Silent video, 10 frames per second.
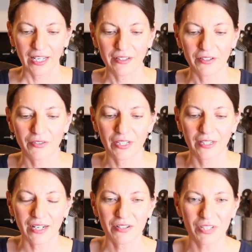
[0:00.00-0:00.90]
and you
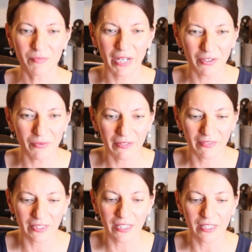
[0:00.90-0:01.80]
can actually microwave
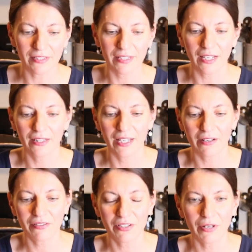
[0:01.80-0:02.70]
in these. And they
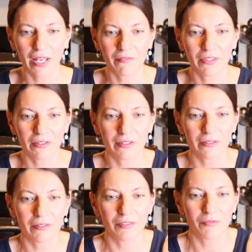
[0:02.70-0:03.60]
also have the
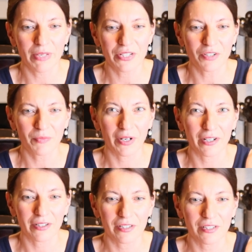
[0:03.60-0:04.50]
little measure
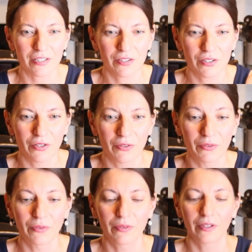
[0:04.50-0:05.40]
marks.
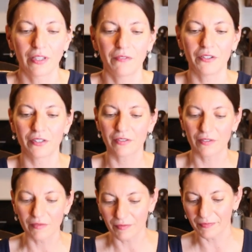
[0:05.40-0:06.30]
So if you're
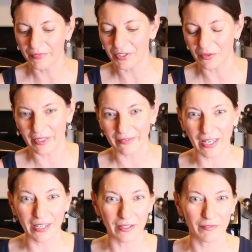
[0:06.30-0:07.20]
doing
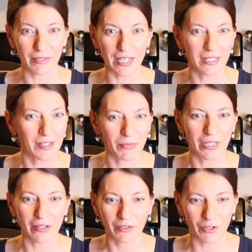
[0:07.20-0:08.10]
like heating
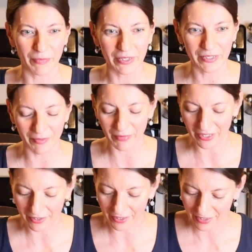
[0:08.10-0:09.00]
milk or melting
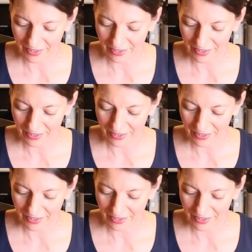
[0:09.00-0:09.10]
butter.